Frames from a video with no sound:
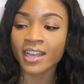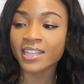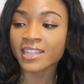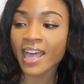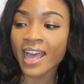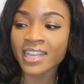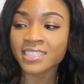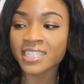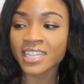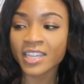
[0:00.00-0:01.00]

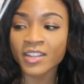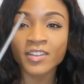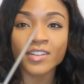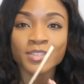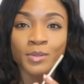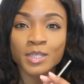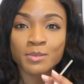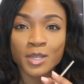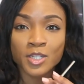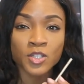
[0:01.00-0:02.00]
glass here as well as
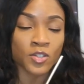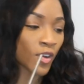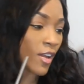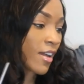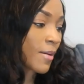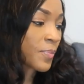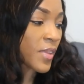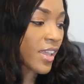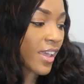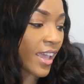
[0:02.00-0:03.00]
my straw,
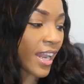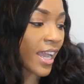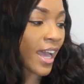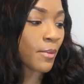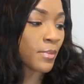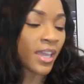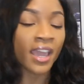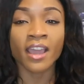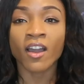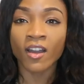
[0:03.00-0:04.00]
and I got me
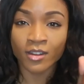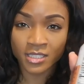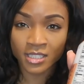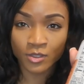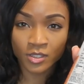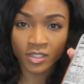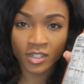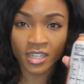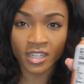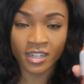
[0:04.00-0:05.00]
a hard seltzer
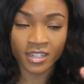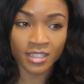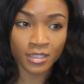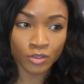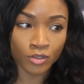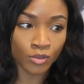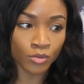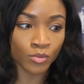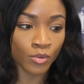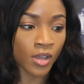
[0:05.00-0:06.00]
here. Nothing
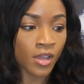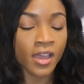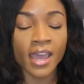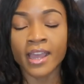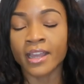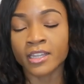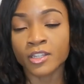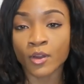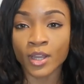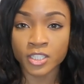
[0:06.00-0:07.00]
too uh,
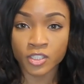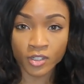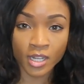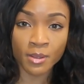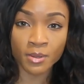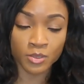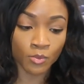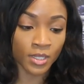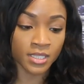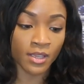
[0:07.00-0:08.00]
you know, extreme, because we
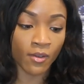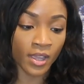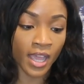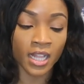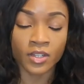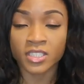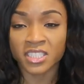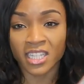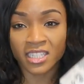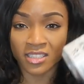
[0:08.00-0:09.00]
want to save on calories.
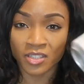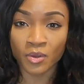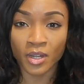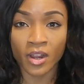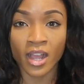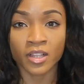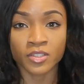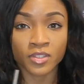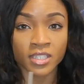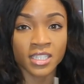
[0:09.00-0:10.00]
It's like two hundred
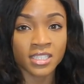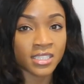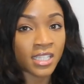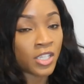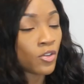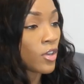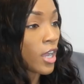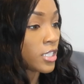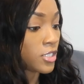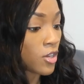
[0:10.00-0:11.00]
calories for this, and you
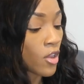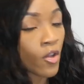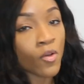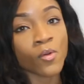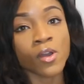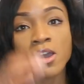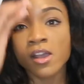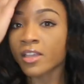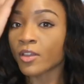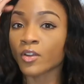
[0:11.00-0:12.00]
guys know
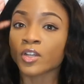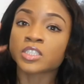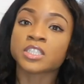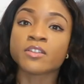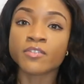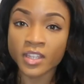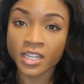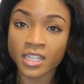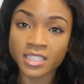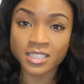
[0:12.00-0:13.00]
yoga is in the
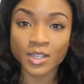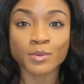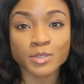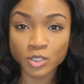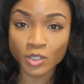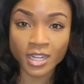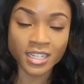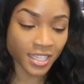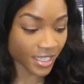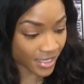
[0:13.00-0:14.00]
fitness, so we're just trying
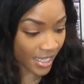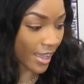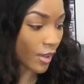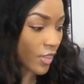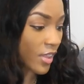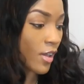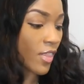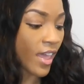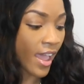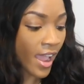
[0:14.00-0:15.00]
to stay healthy
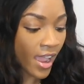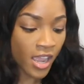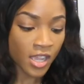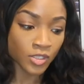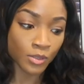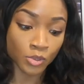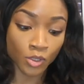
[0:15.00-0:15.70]
on that. So I'm